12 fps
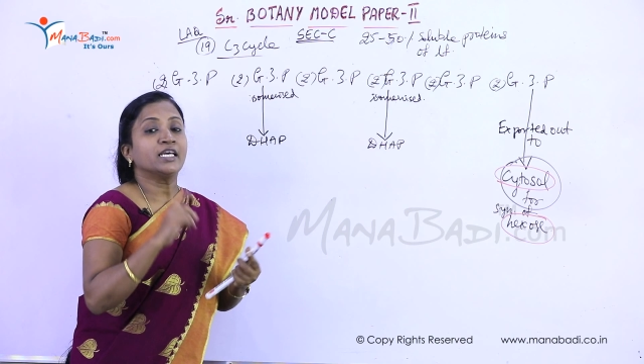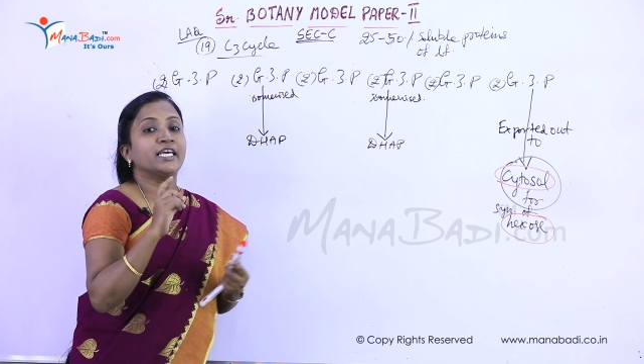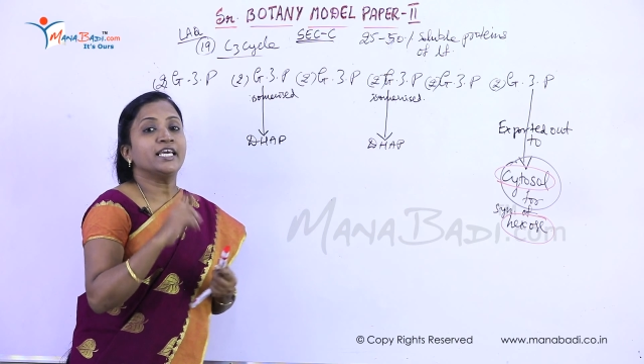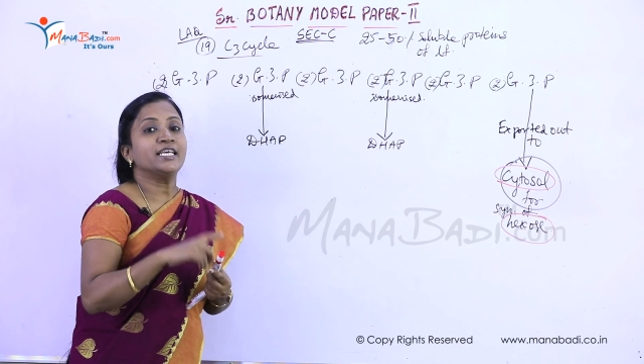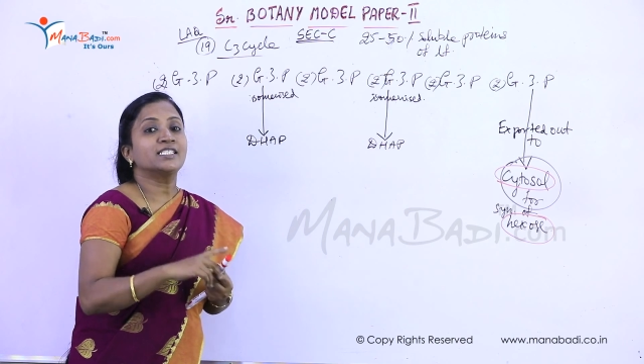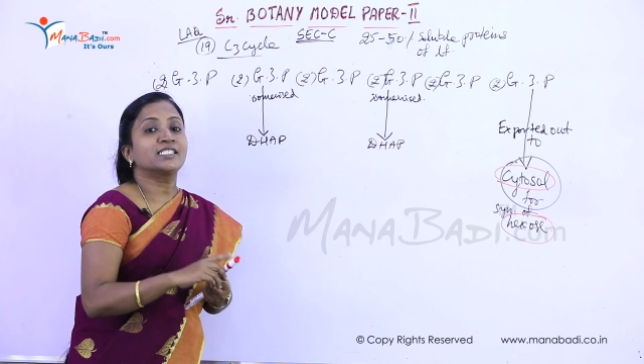
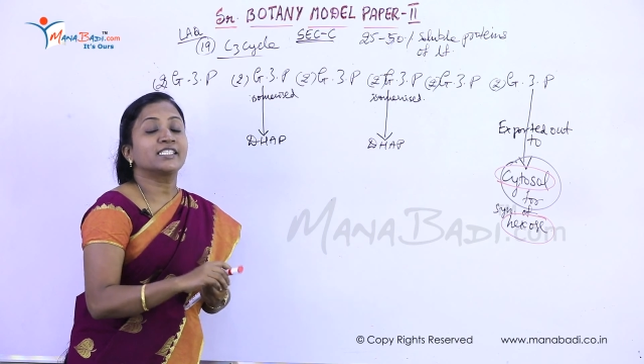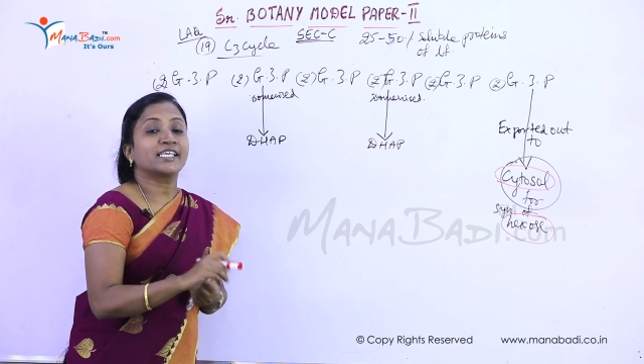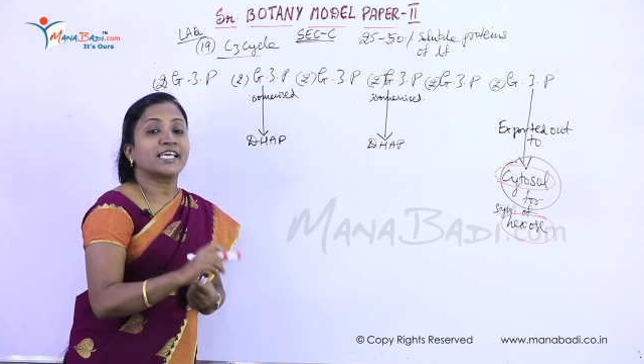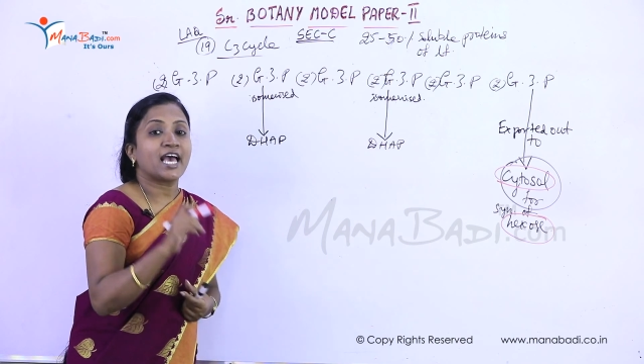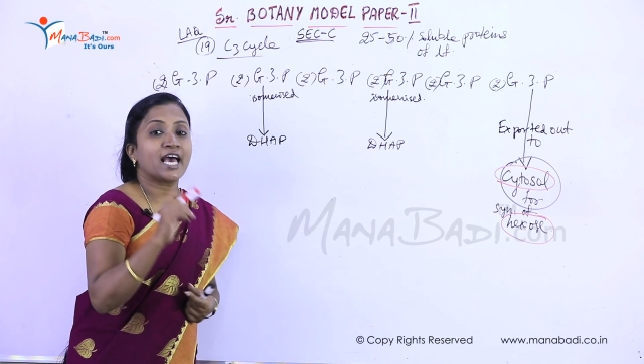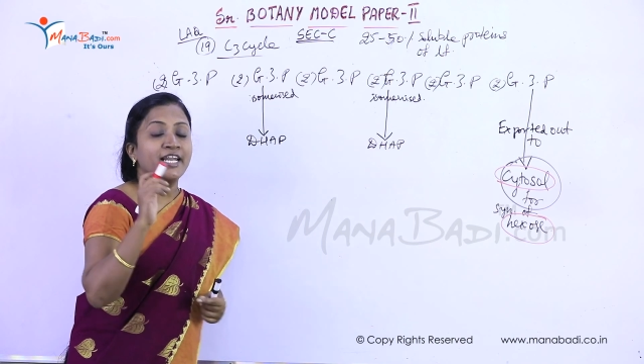is
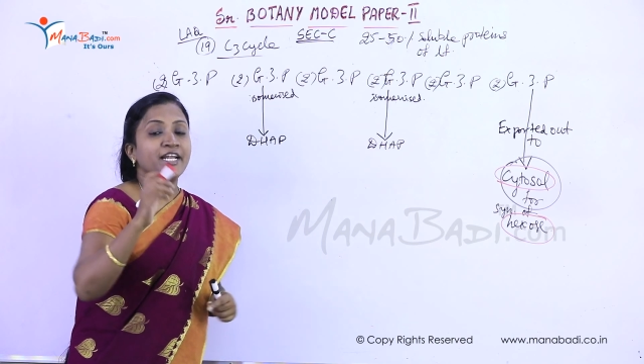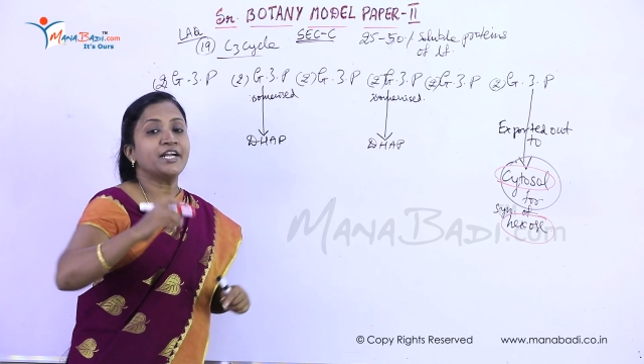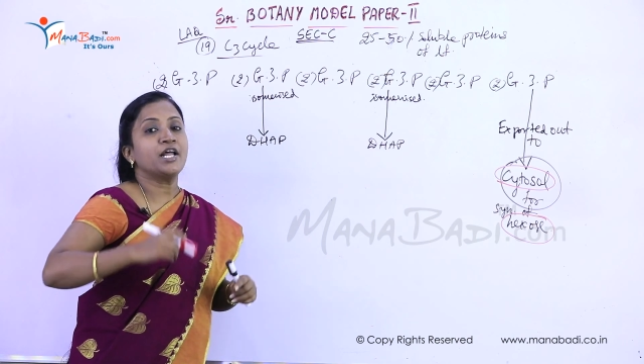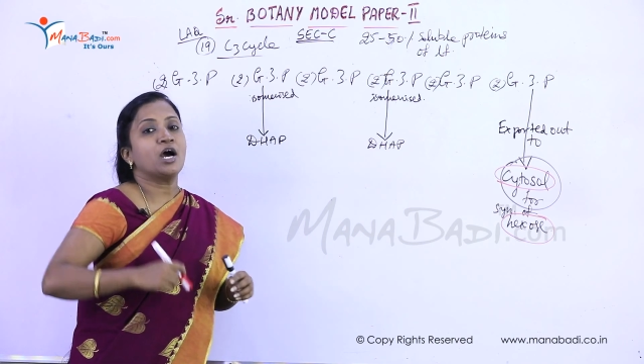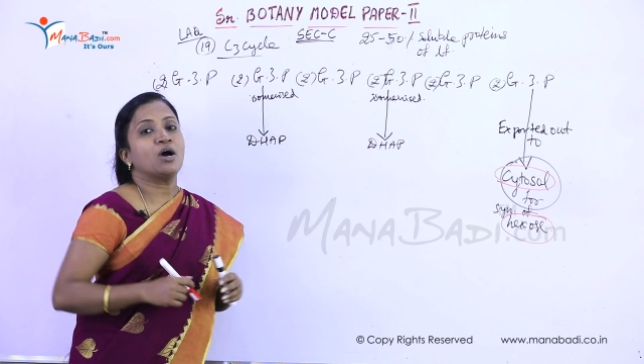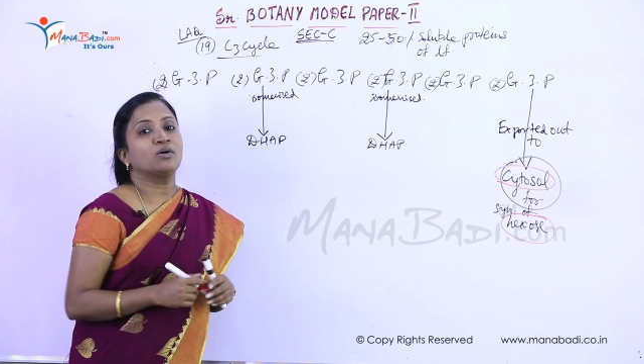carried
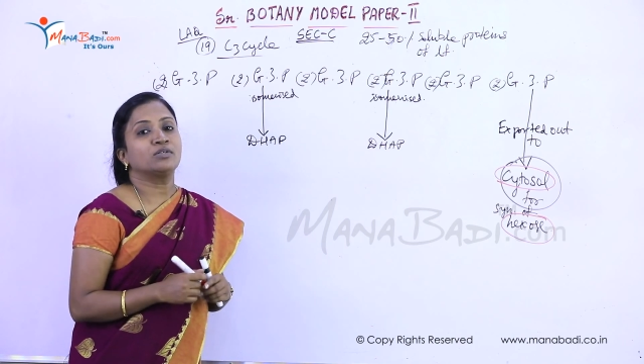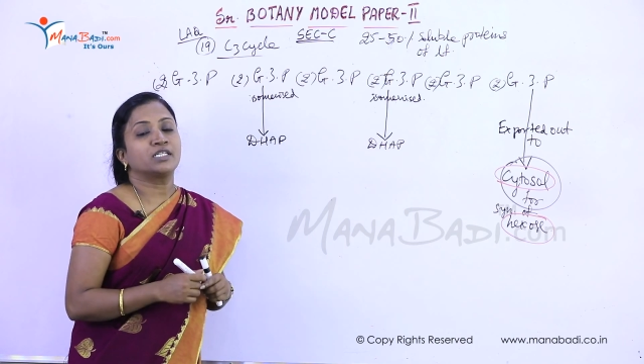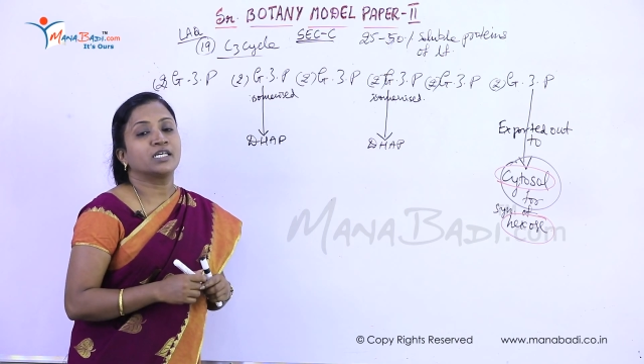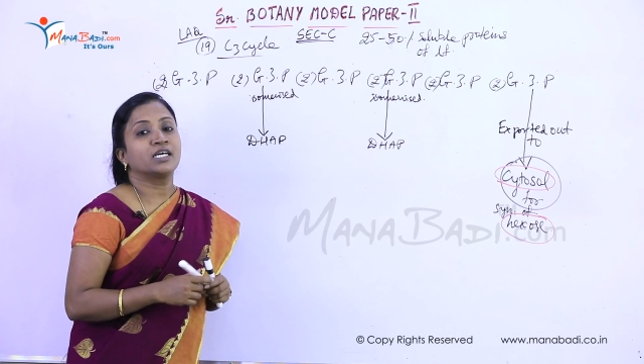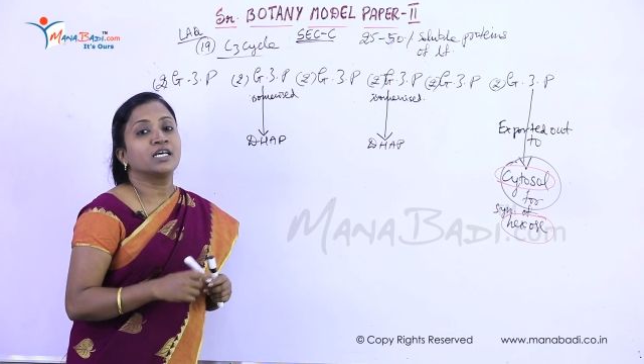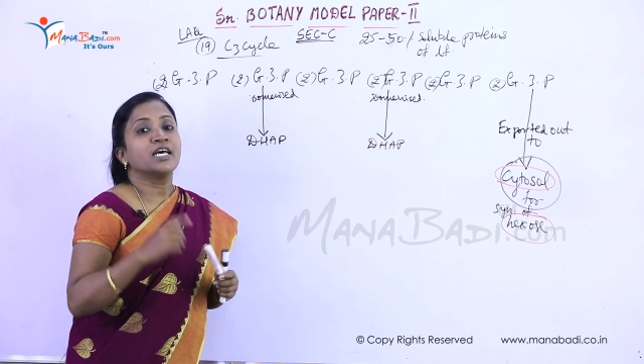out
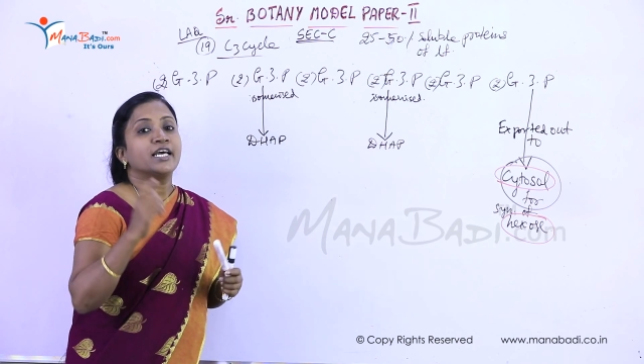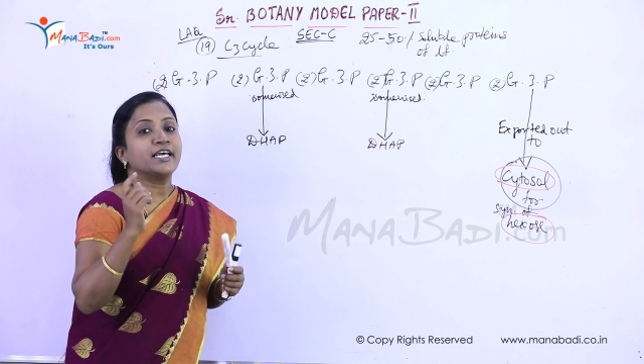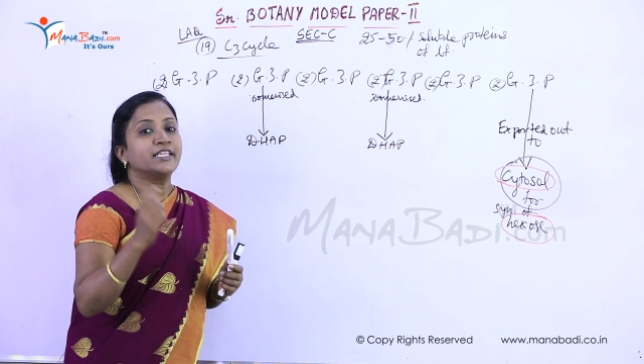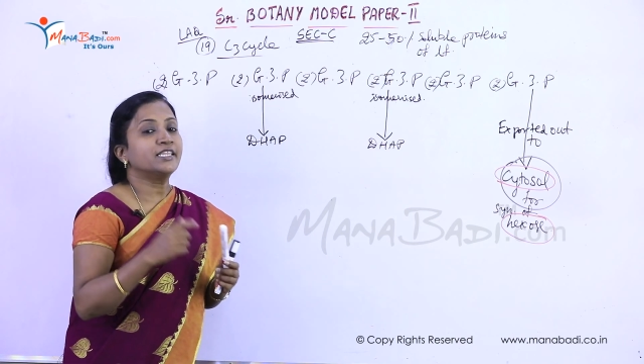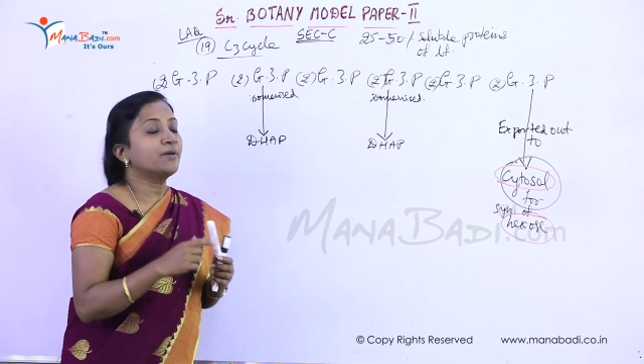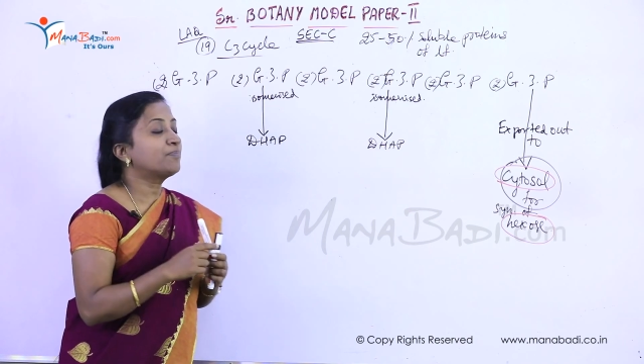
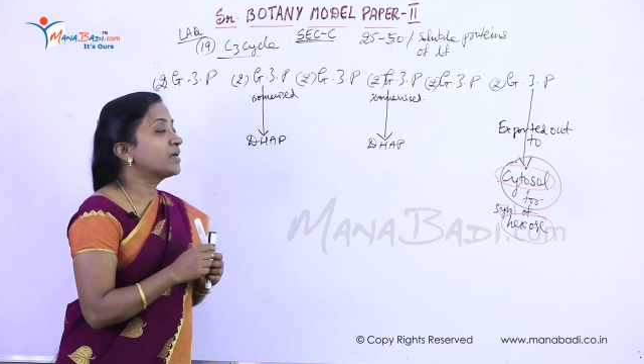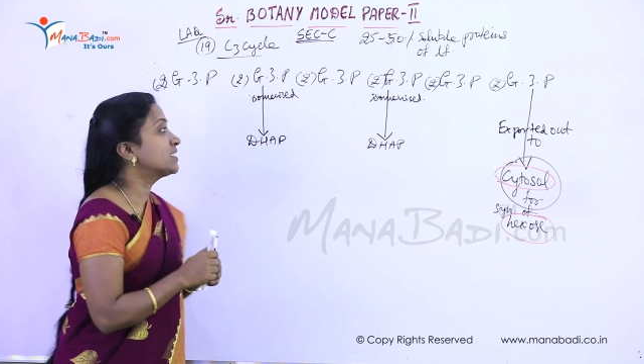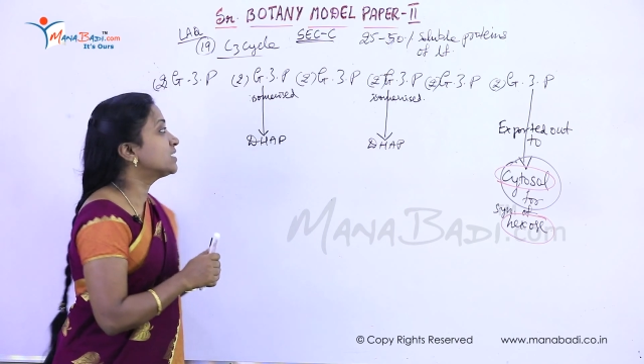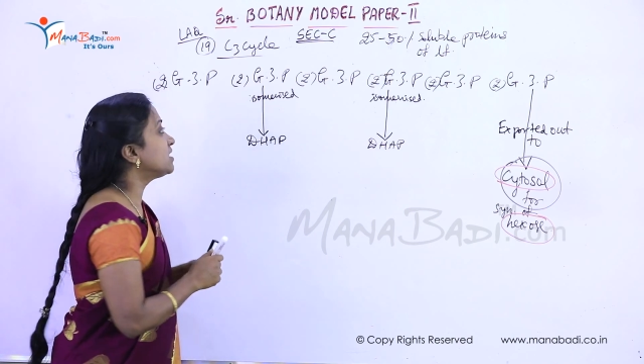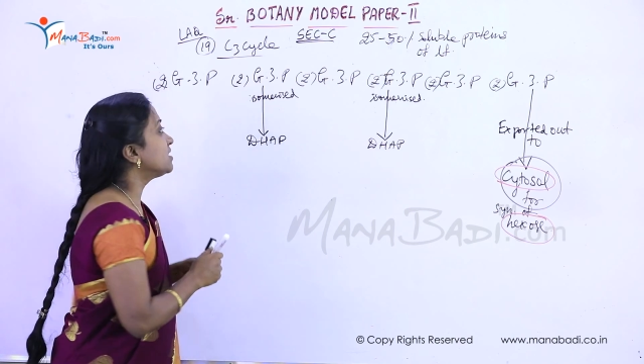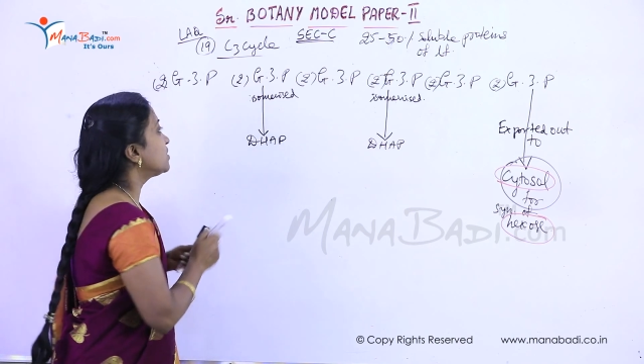in the
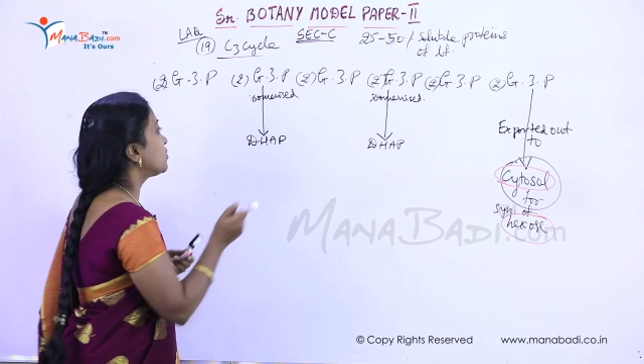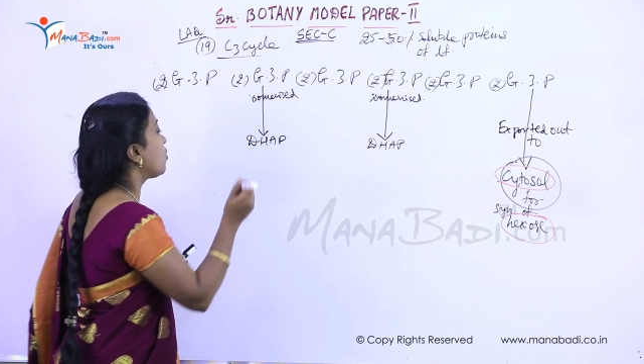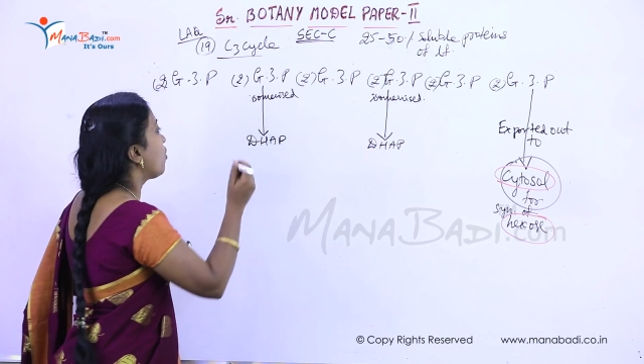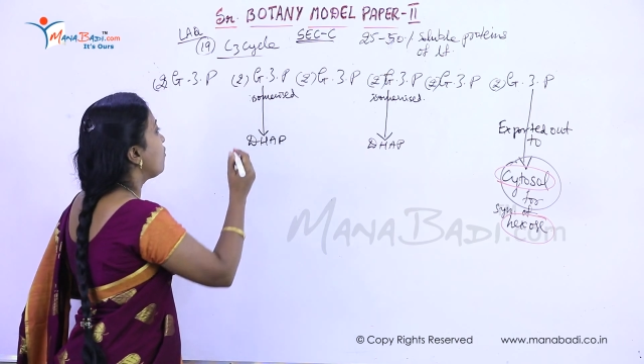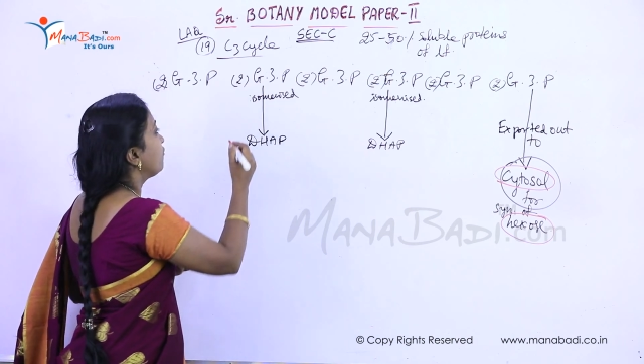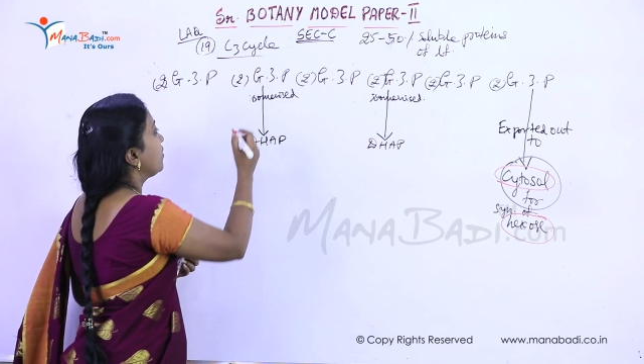presence of